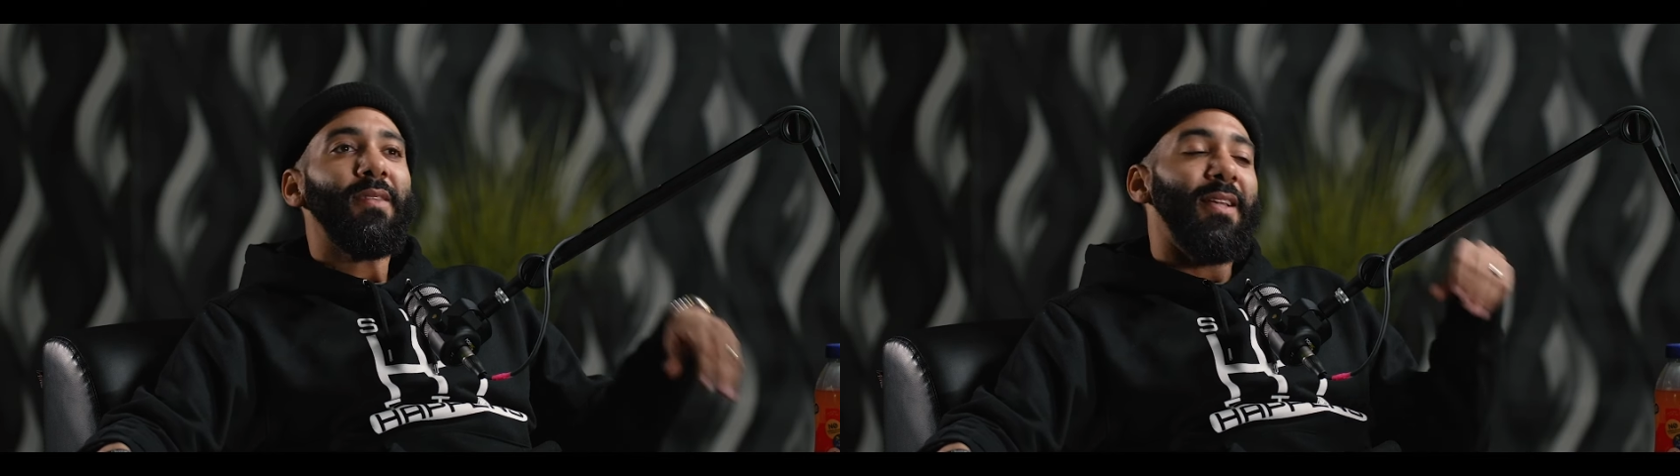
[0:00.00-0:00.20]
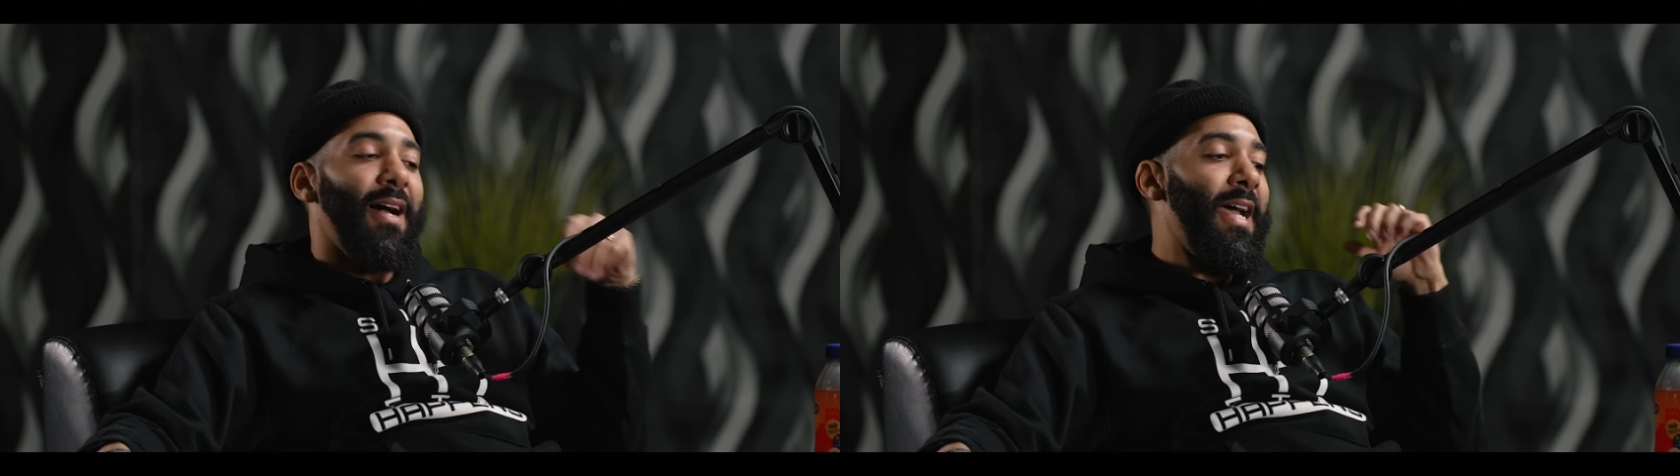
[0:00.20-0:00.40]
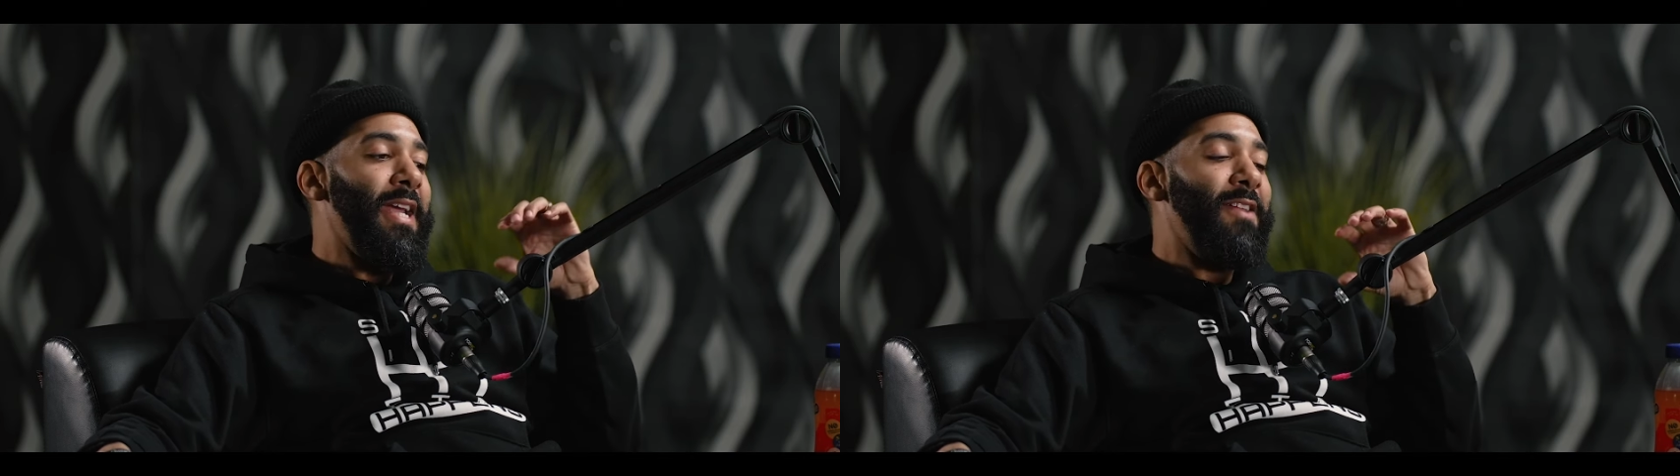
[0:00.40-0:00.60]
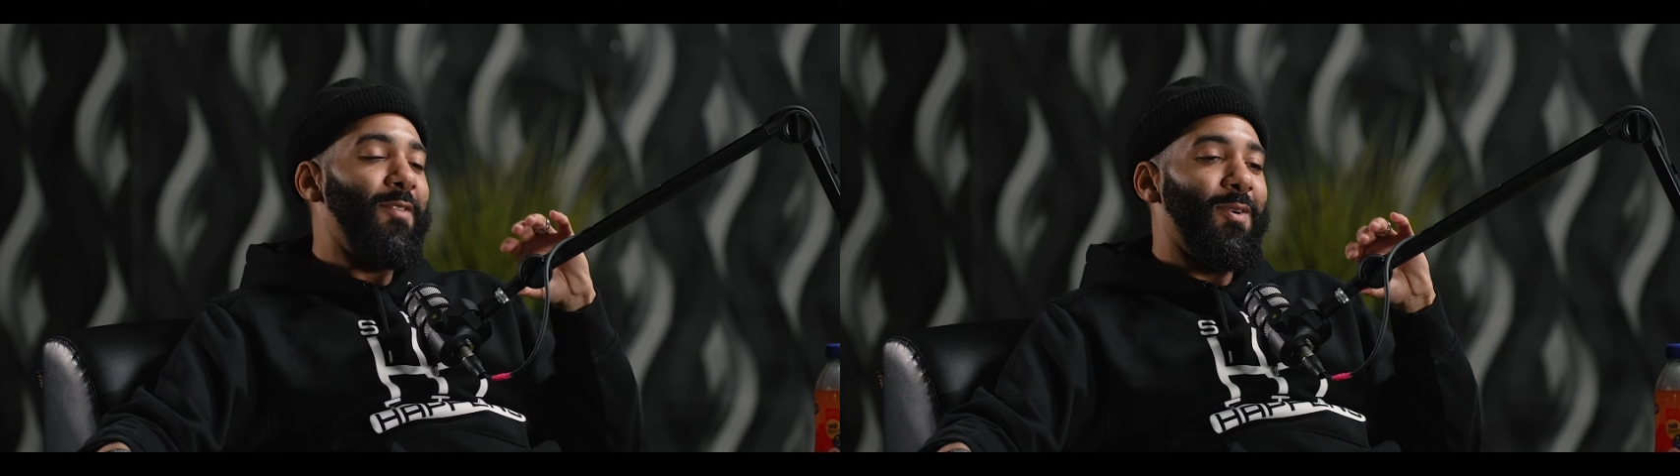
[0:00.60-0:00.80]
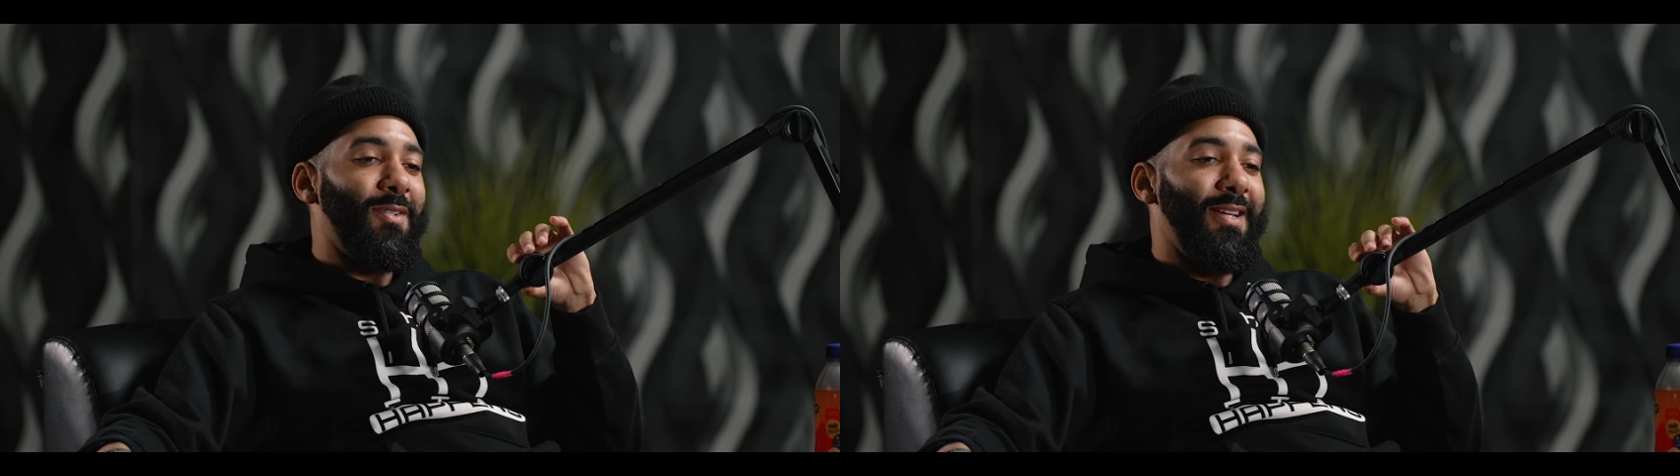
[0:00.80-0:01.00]
I ain't even
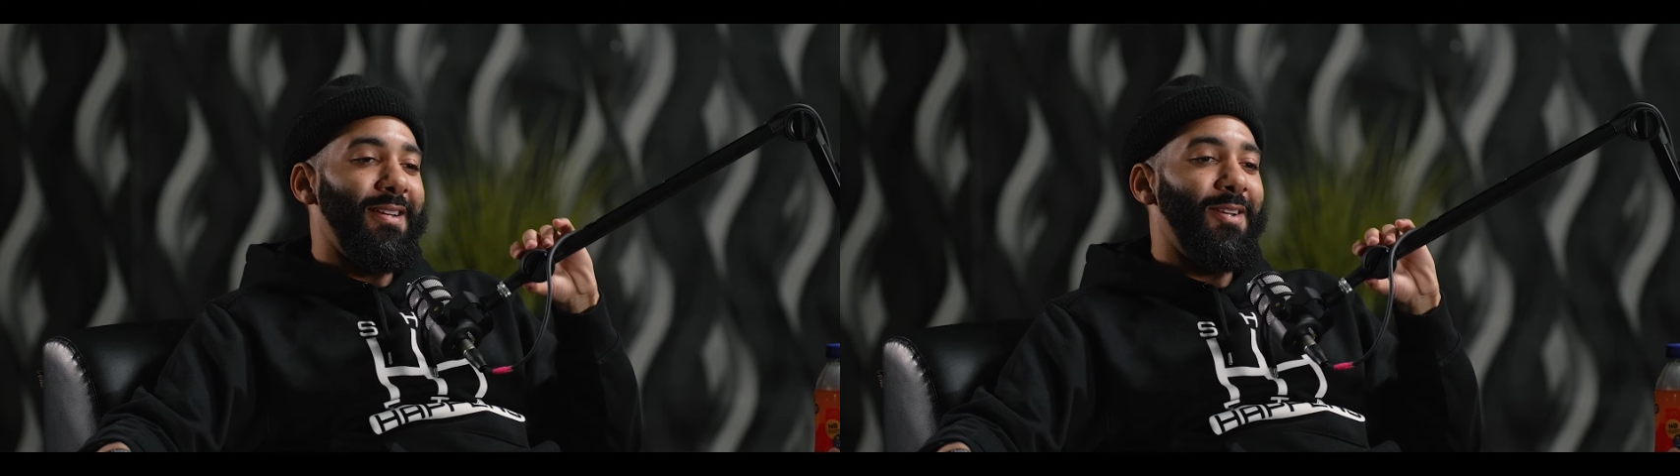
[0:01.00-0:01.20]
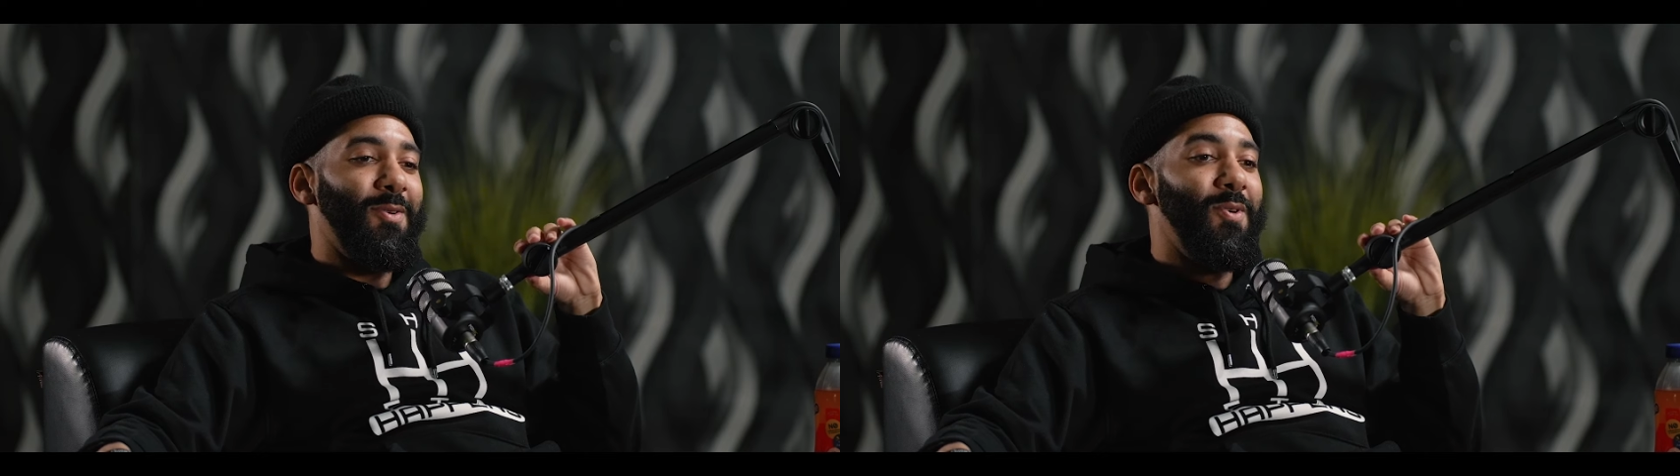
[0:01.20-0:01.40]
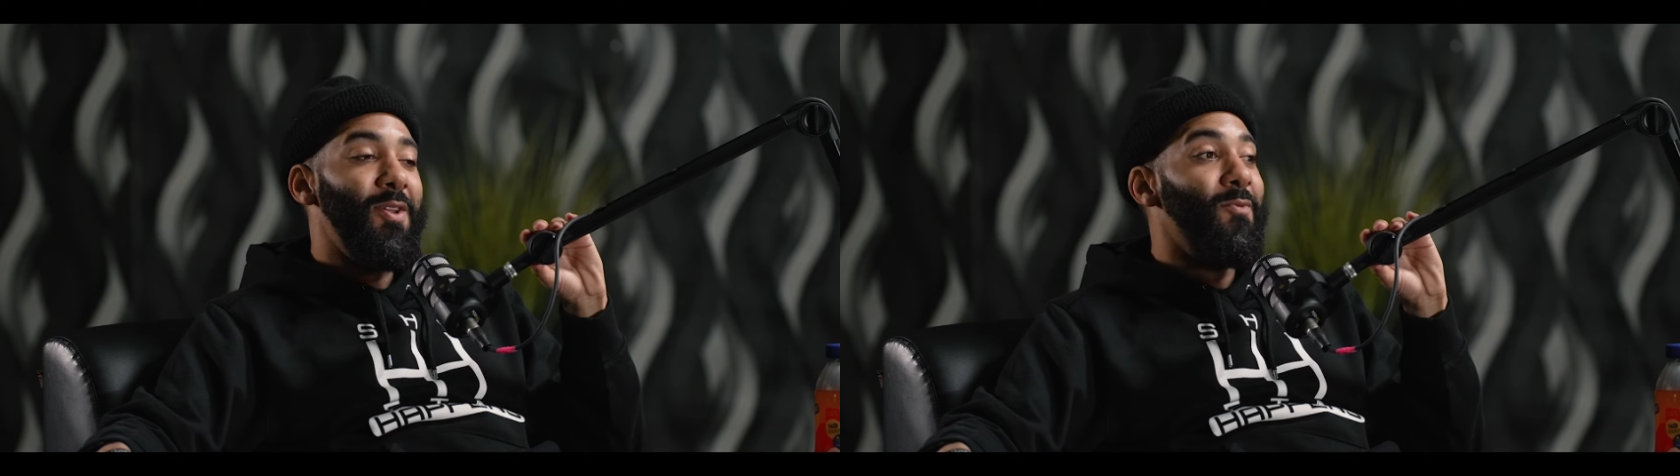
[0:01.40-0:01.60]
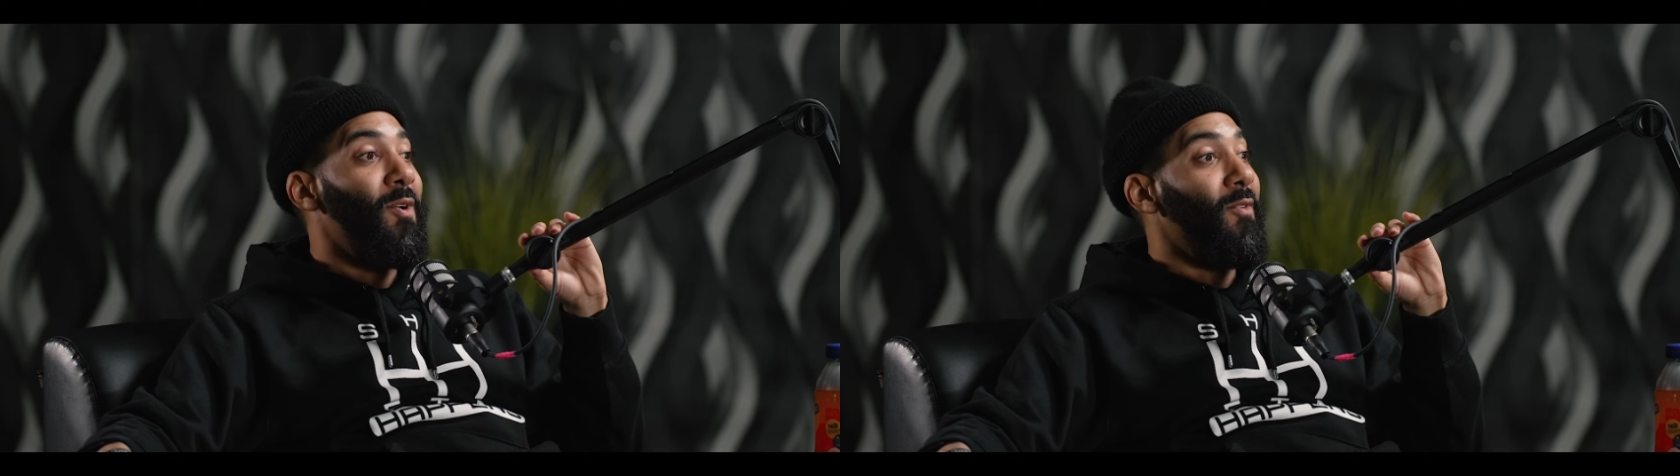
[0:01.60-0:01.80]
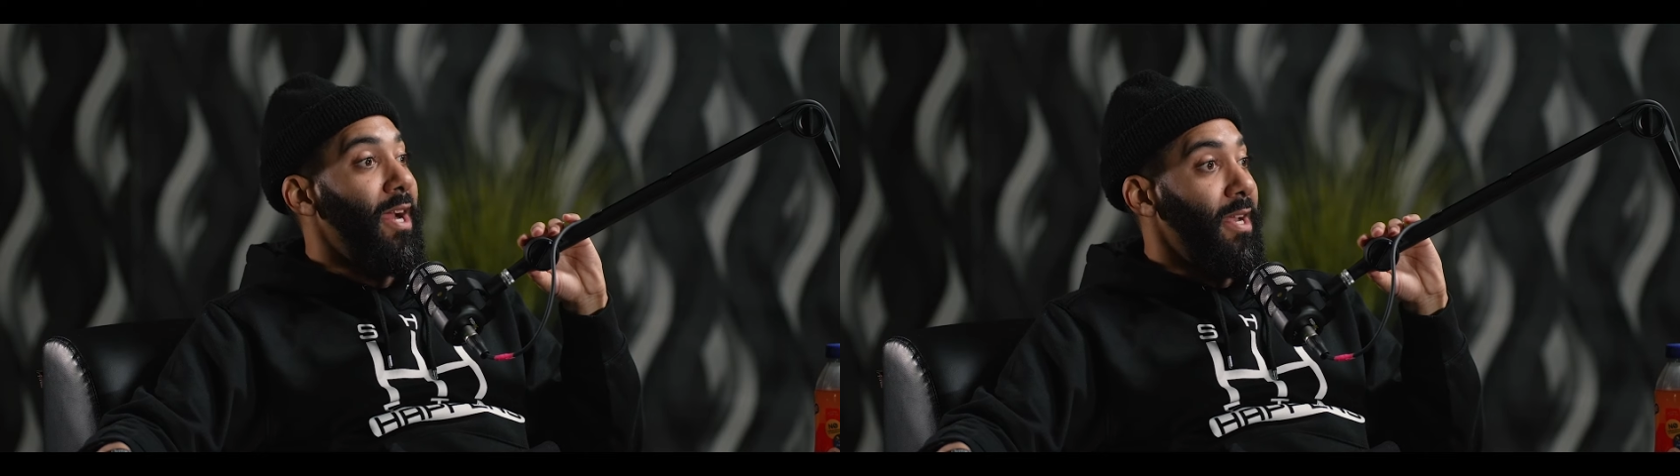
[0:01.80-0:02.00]
gonna say that's who he
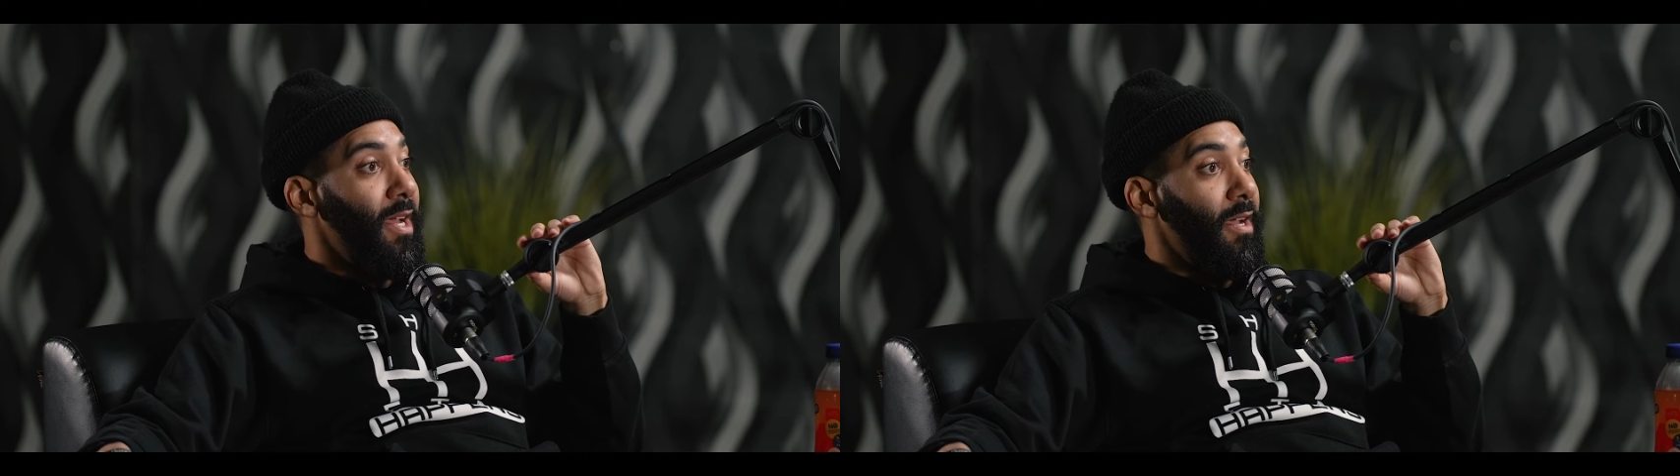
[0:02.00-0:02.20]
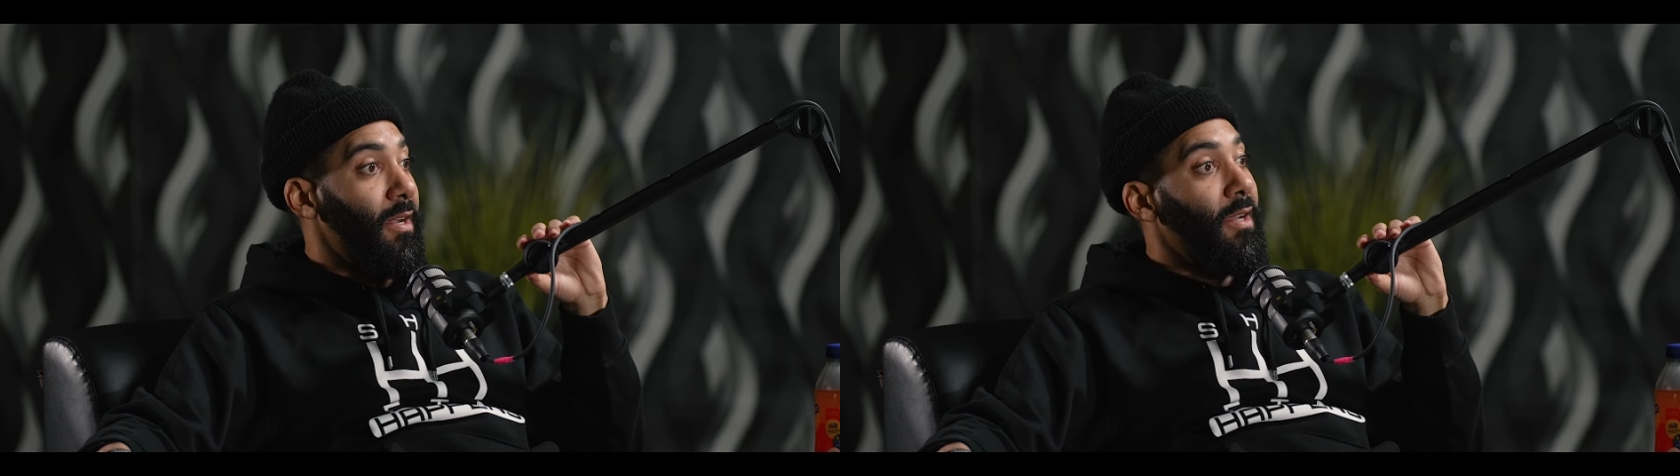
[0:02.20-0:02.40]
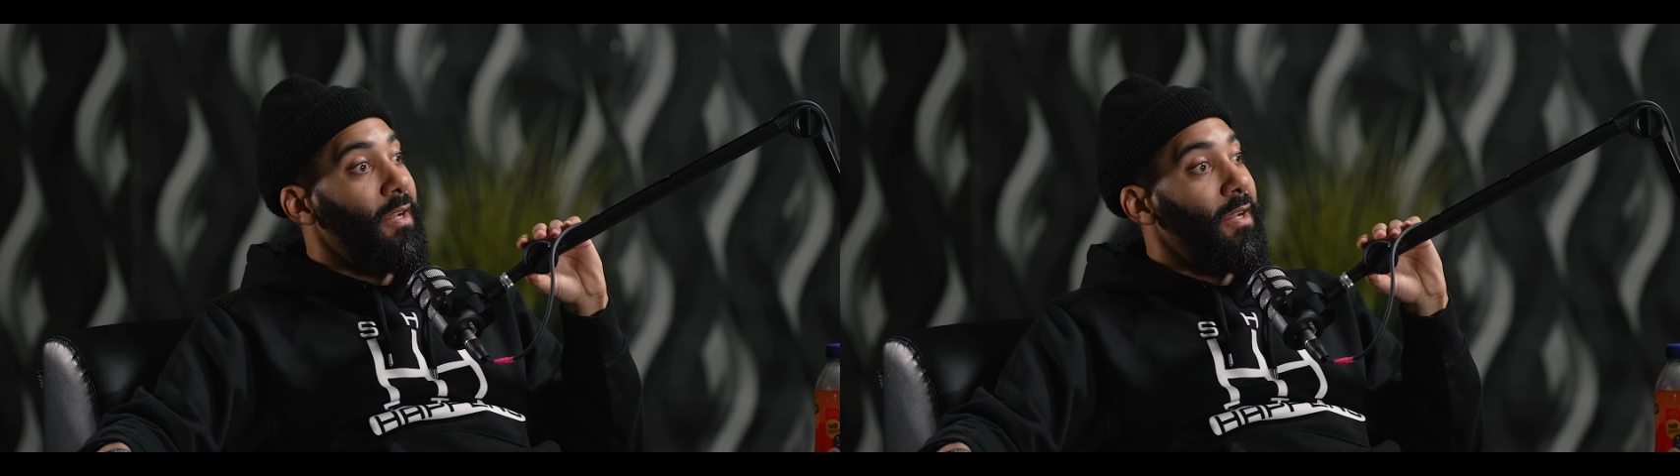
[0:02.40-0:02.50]
want right now.